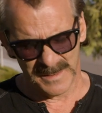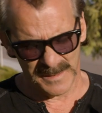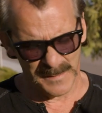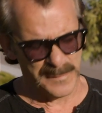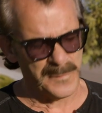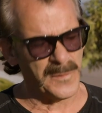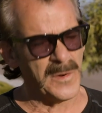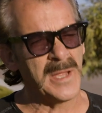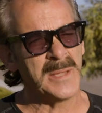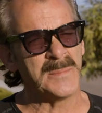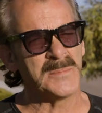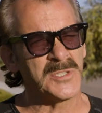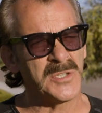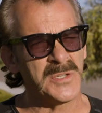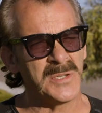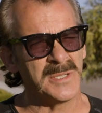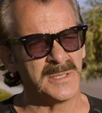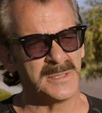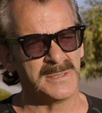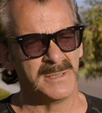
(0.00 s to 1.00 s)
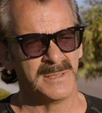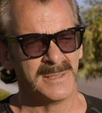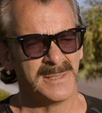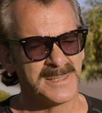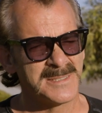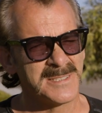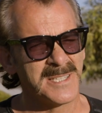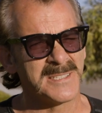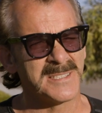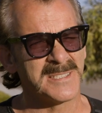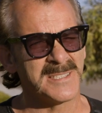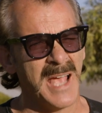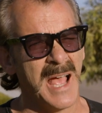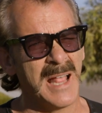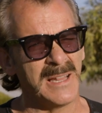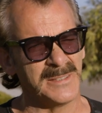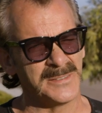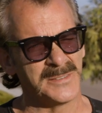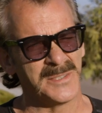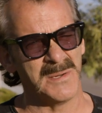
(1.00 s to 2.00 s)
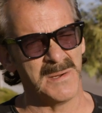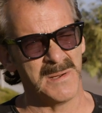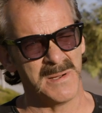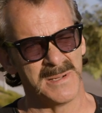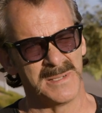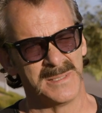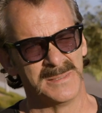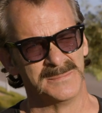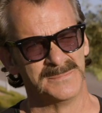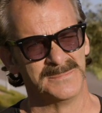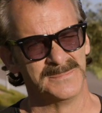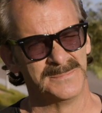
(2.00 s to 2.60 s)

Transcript: The frame's good. It's a solid car.